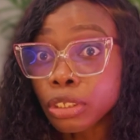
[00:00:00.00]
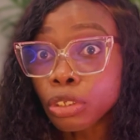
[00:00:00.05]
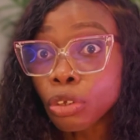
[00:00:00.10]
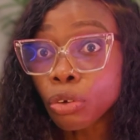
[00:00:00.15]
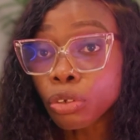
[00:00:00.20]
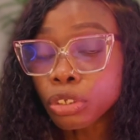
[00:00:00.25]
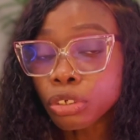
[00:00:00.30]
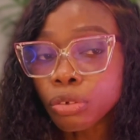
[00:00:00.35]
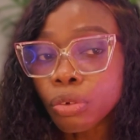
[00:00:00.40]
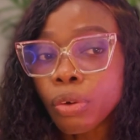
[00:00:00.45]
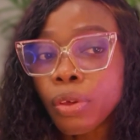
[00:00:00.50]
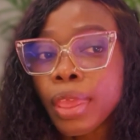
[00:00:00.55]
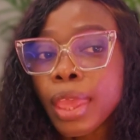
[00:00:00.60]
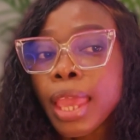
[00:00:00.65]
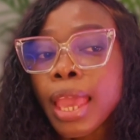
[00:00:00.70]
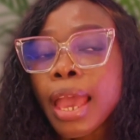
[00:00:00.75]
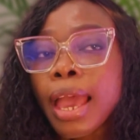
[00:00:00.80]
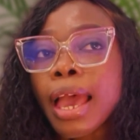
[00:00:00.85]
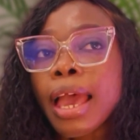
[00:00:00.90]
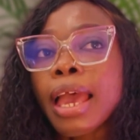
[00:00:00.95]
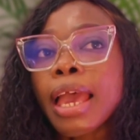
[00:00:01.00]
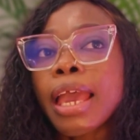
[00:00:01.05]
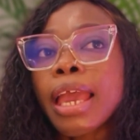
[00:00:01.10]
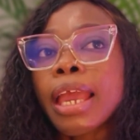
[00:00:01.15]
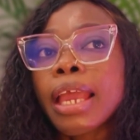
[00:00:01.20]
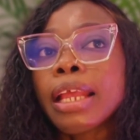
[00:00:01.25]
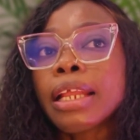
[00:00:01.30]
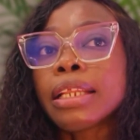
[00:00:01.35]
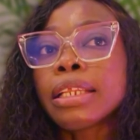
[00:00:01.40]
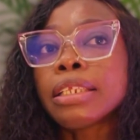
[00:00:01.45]
total,
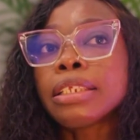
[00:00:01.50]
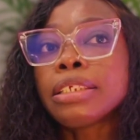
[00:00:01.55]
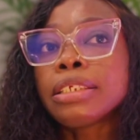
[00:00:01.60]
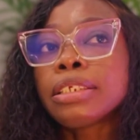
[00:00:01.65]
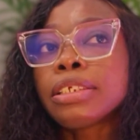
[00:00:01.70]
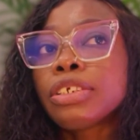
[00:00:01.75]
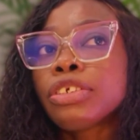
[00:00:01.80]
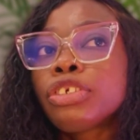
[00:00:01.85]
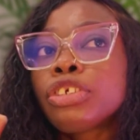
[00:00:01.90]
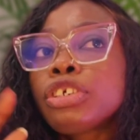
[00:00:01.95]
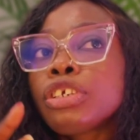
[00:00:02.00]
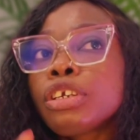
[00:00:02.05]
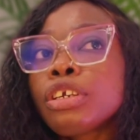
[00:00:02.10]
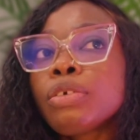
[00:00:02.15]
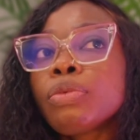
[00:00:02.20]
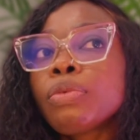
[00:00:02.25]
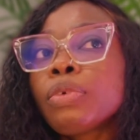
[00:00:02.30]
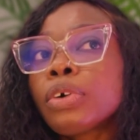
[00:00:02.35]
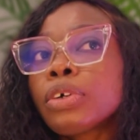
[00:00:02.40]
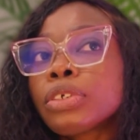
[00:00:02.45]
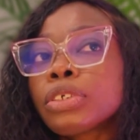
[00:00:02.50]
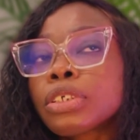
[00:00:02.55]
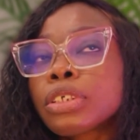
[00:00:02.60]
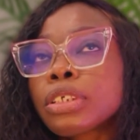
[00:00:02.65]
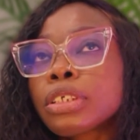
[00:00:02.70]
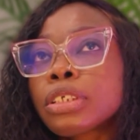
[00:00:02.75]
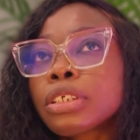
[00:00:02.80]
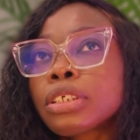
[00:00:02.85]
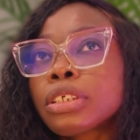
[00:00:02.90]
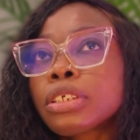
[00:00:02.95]
and she
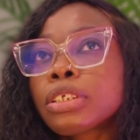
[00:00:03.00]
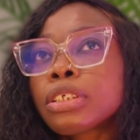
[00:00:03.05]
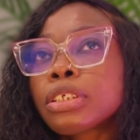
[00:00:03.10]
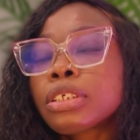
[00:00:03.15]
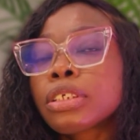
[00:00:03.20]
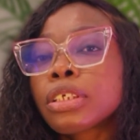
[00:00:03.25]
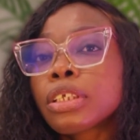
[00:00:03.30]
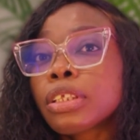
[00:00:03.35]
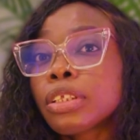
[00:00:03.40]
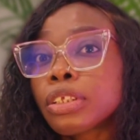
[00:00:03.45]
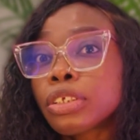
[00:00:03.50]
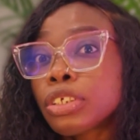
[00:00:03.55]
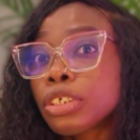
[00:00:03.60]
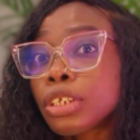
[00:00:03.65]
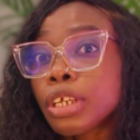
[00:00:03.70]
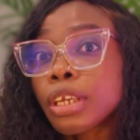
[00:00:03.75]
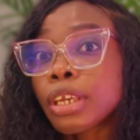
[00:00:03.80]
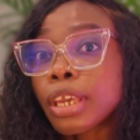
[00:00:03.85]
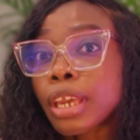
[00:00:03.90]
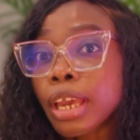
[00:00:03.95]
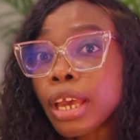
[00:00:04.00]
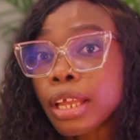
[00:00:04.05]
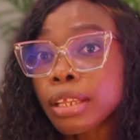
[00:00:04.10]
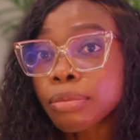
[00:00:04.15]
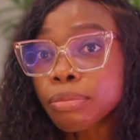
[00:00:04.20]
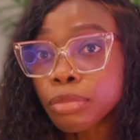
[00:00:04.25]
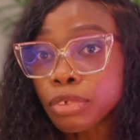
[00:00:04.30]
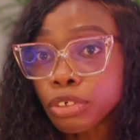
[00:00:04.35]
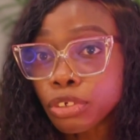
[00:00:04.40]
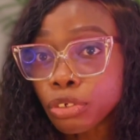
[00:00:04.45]
didn't get
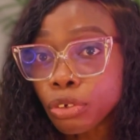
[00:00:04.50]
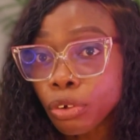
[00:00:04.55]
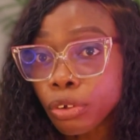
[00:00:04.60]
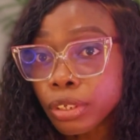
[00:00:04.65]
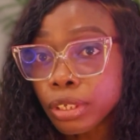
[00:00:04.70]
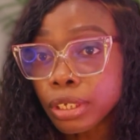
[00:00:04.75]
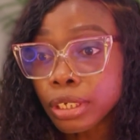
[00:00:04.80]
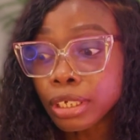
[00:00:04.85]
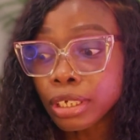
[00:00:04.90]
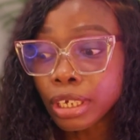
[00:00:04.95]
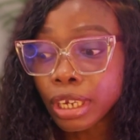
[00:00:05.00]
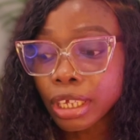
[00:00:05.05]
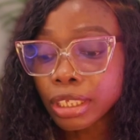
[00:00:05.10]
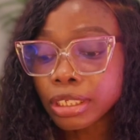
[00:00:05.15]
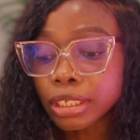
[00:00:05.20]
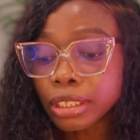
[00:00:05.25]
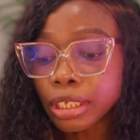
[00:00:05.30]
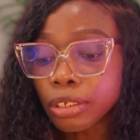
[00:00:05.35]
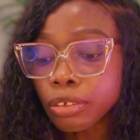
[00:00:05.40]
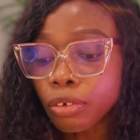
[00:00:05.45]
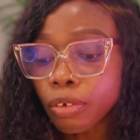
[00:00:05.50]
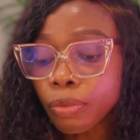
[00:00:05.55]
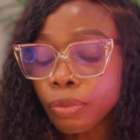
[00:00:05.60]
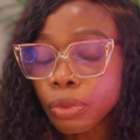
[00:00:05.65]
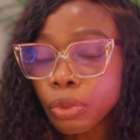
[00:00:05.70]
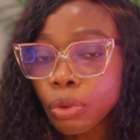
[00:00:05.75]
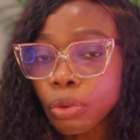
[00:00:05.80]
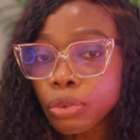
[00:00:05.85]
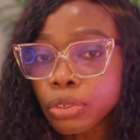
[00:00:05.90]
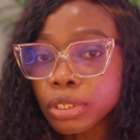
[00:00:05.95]
admission yet in any of
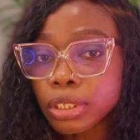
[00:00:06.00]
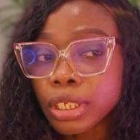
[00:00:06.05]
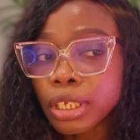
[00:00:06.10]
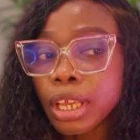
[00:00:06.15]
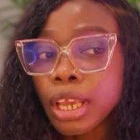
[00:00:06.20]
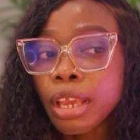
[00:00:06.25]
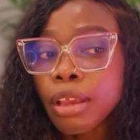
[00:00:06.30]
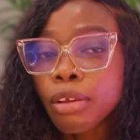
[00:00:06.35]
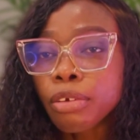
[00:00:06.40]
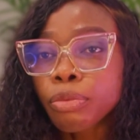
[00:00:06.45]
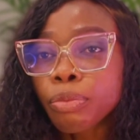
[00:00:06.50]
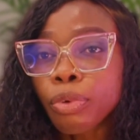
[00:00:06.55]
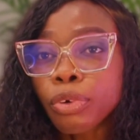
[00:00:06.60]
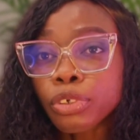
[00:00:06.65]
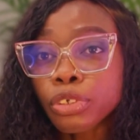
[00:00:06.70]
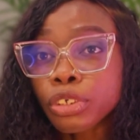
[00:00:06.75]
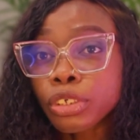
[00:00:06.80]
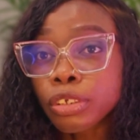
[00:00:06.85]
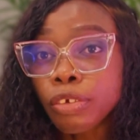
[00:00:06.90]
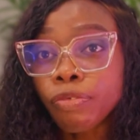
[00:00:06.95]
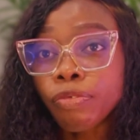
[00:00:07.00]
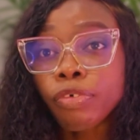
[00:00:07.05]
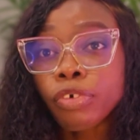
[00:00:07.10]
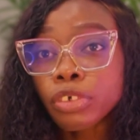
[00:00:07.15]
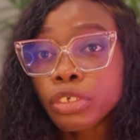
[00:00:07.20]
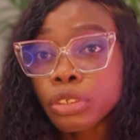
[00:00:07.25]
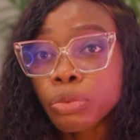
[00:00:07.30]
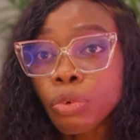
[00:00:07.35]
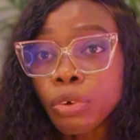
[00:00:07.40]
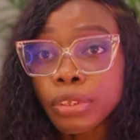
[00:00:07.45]
those. But the
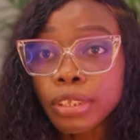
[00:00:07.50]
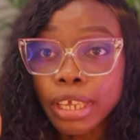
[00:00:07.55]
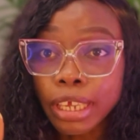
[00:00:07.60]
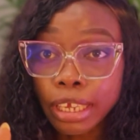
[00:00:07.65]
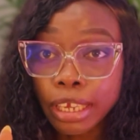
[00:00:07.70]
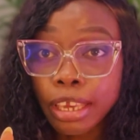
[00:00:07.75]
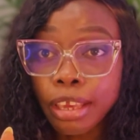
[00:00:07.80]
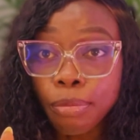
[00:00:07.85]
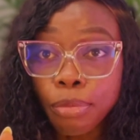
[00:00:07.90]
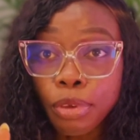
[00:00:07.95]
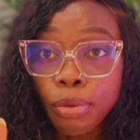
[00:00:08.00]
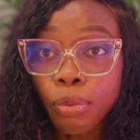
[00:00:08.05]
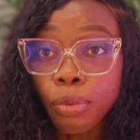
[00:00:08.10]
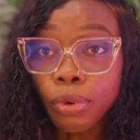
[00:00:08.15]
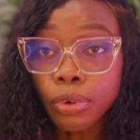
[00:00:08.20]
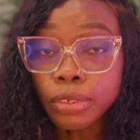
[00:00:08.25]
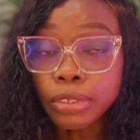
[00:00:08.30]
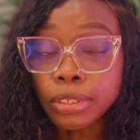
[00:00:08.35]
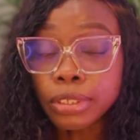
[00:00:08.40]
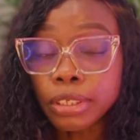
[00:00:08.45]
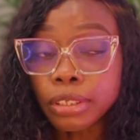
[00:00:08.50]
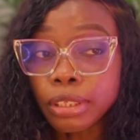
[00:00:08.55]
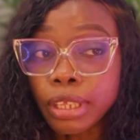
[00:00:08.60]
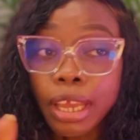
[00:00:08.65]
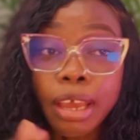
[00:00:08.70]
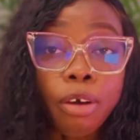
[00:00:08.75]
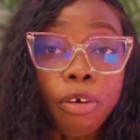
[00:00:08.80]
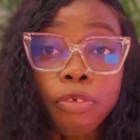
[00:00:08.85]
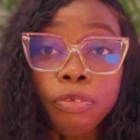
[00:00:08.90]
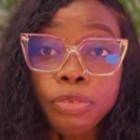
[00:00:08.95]
first one that came in was
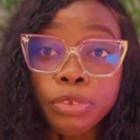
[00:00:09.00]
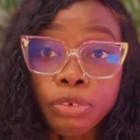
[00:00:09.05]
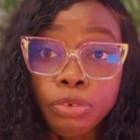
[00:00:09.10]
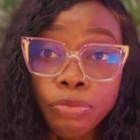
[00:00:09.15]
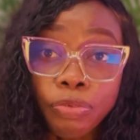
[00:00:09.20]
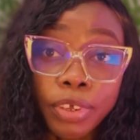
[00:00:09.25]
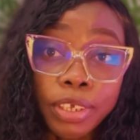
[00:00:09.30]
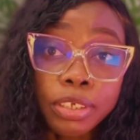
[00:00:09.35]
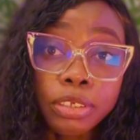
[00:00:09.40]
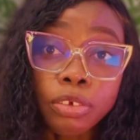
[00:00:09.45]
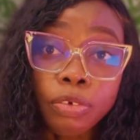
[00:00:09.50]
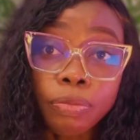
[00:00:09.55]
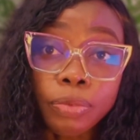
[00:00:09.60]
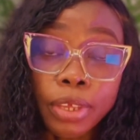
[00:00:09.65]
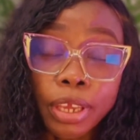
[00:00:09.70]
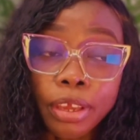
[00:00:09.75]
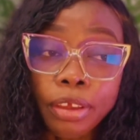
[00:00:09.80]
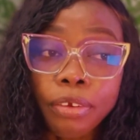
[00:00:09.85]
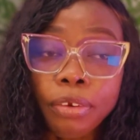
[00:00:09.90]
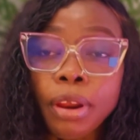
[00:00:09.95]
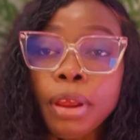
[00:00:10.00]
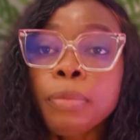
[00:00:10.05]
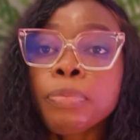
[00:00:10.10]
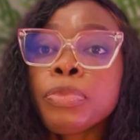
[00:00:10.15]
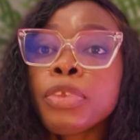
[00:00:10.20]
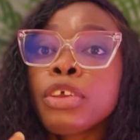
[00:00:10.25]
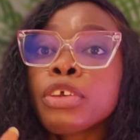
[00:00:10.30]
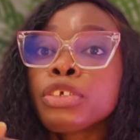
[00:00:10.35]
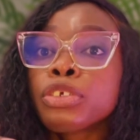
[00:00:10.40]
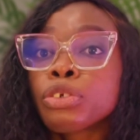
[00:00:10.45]
that of the University of Niagara.
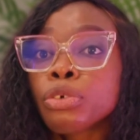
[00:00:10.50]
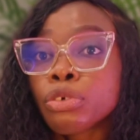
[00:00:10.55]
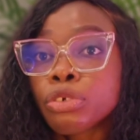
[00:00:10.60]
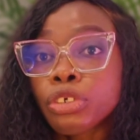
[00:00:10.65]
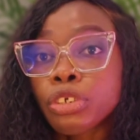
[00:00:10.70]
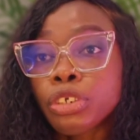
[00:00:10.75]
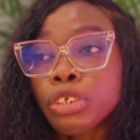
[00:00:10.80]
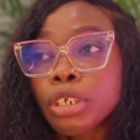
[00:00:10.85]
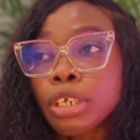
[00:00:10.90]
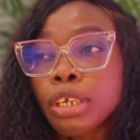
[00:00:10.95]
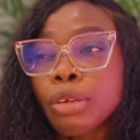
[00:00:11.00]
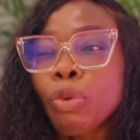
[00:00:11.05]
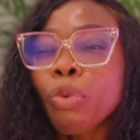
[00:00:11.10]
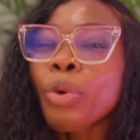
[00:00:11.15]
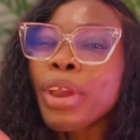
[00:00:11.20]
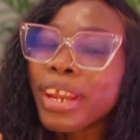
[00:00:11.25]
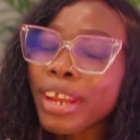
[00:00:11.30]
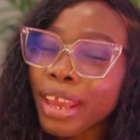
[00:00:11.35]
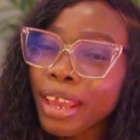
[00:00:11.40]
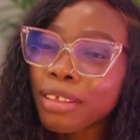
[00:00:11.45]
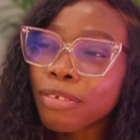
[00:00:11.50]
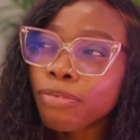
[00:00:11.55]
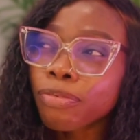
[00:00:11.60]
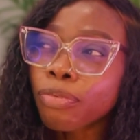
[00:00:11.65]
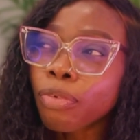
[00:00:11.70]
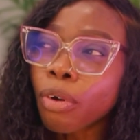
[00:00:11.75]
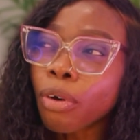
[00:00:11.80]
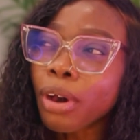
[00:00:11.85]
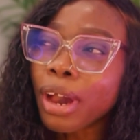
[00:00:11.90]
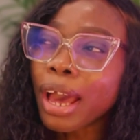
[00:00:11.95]
So she waited
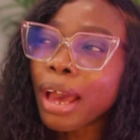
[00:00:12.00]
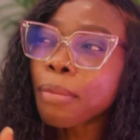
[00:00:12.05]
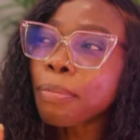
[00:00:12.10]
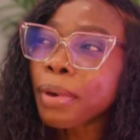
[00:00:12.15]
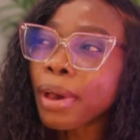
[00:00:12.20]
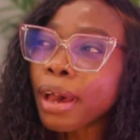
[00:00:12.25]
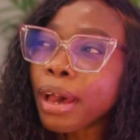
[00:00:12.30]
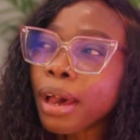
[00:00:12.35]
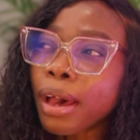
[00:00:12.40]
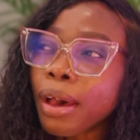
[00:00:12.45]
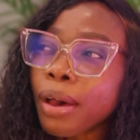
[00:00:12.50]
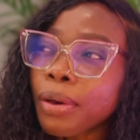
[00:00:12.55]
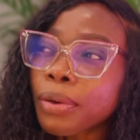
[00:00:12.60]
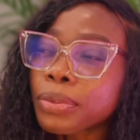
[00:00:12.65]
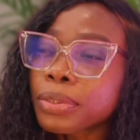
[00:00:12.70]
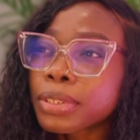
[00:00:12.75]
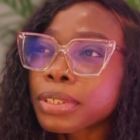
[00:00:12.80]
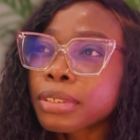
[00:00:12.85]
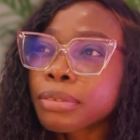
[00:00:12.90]
for about